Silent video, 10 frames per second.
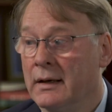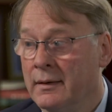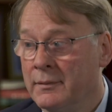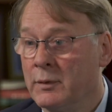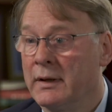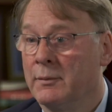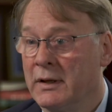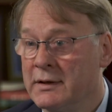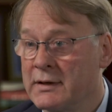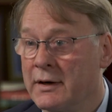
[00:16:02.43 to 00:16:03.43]

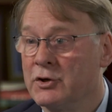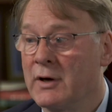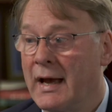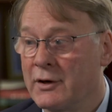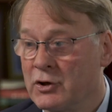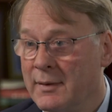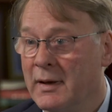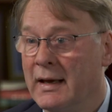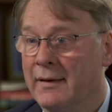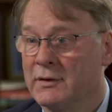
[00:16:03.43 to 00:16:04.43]
When they started to actually
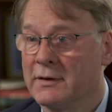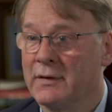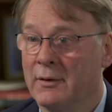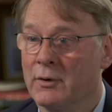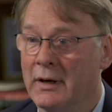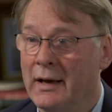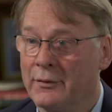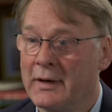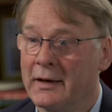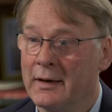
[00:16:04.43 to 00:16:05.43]
behave as if they were a
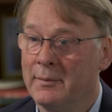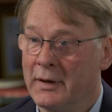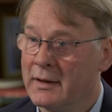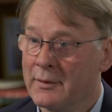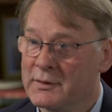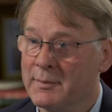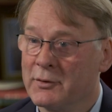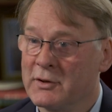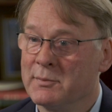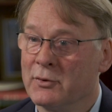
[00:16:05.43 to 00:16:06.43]
healthcare company, and that was the
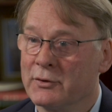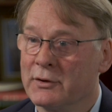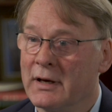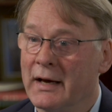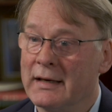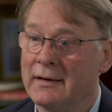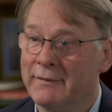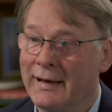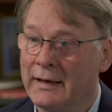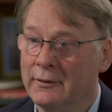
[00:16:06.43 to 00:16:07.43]
most important guiding
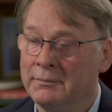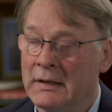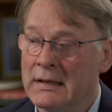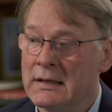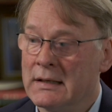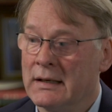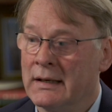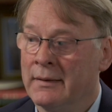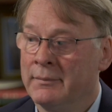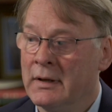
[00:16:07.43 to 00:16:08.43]
value.
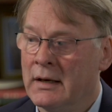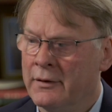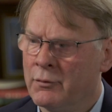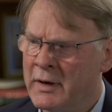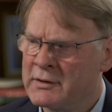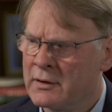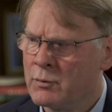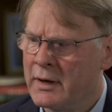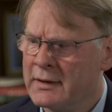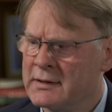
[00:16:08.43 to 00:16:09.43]
And the
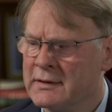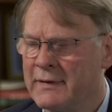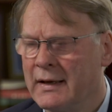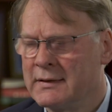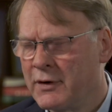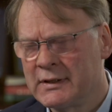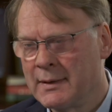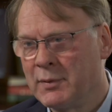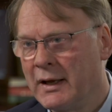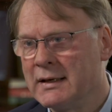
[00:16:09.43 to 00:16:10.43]
reason why this is, it's a very
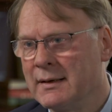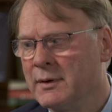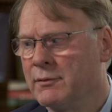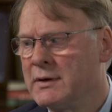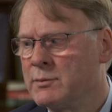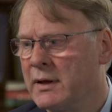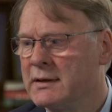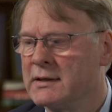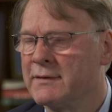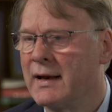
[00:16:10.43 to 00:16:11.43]
simple idea, but the reason why
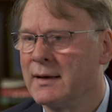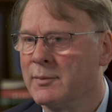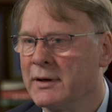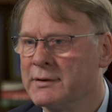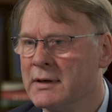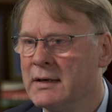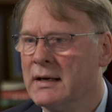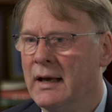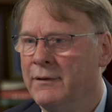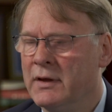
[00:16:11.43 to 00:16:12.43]
this is valuable is,
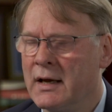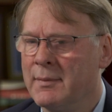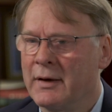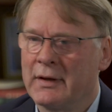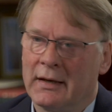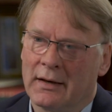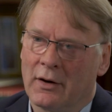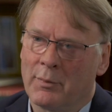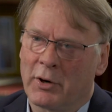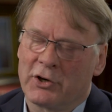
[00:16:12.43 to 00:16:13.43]
if you think about the
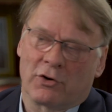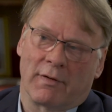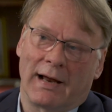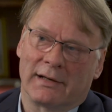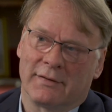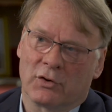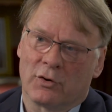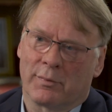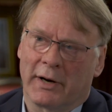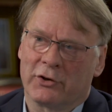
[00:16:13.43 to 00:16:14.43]
operational reality of a
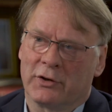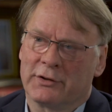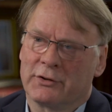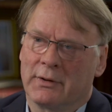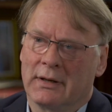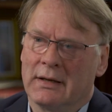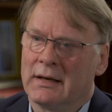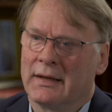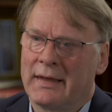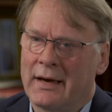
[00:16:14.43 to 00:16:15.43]
corporation, it's doing
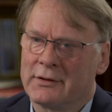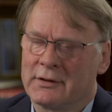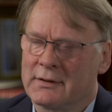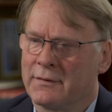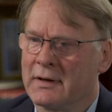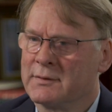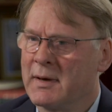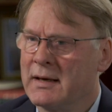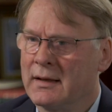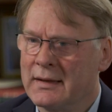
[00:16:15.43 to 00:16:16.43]
thousands of things,
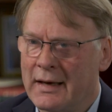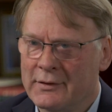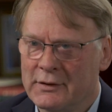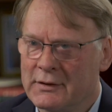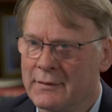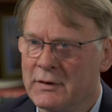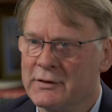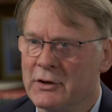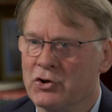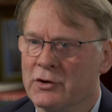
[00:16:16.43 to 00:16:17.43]
making thousands of
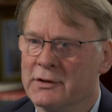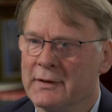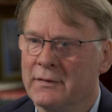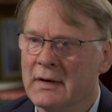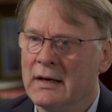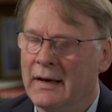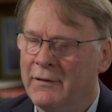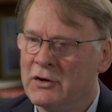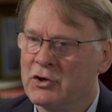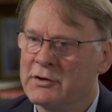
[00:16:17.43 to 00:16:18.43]
decisions.
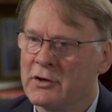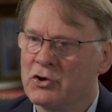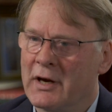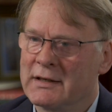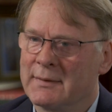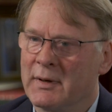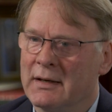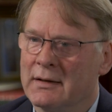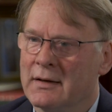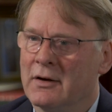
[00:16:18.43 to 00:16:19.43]
If each decision had to
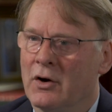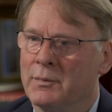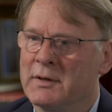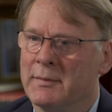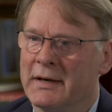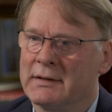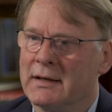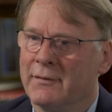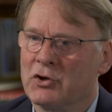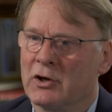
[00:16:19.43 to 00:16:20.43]
be optimized
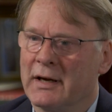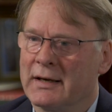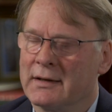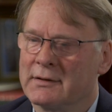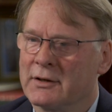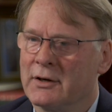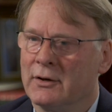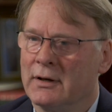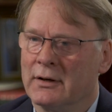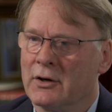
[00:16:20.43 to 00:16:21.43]
individually against a
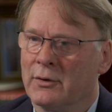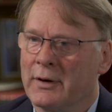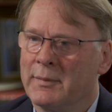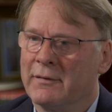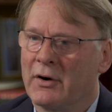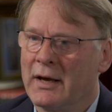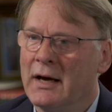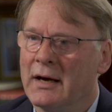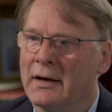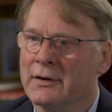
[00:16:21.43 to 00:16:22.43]
goal, that would be very
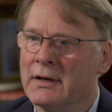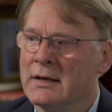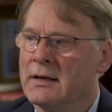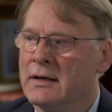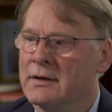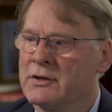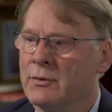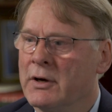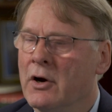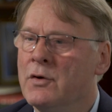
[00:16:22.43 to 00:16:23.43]
hard.
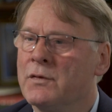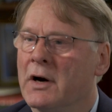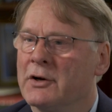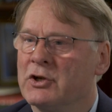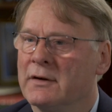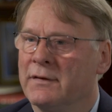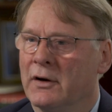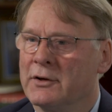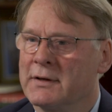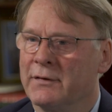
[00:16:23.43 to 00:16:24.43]
So an overarching
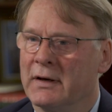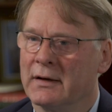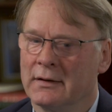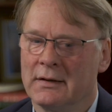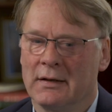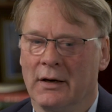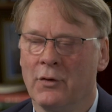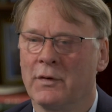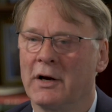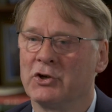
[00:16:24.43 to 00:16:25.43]
philosophy, an
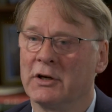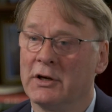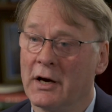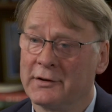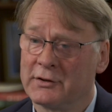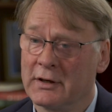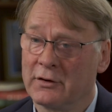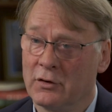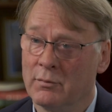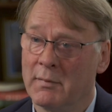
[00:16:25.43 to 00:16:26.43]
overarching
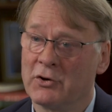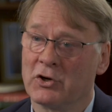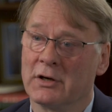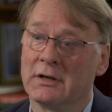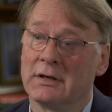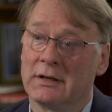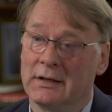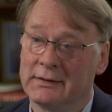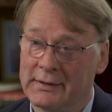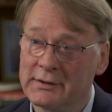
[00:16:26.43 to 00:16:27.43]
yardstick that you measure
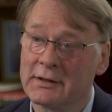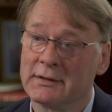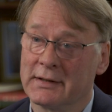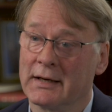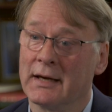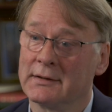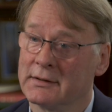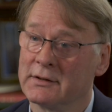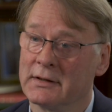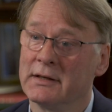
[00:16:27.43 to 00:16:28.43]
consistency against
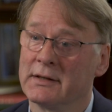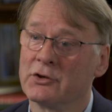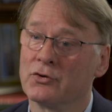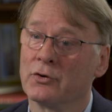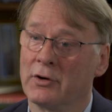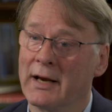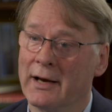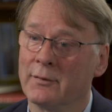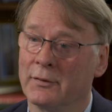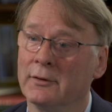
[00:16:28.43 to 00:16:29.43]
is extraordinarily
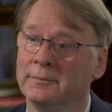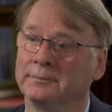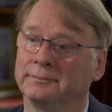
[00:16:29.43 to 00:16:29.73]
helpful.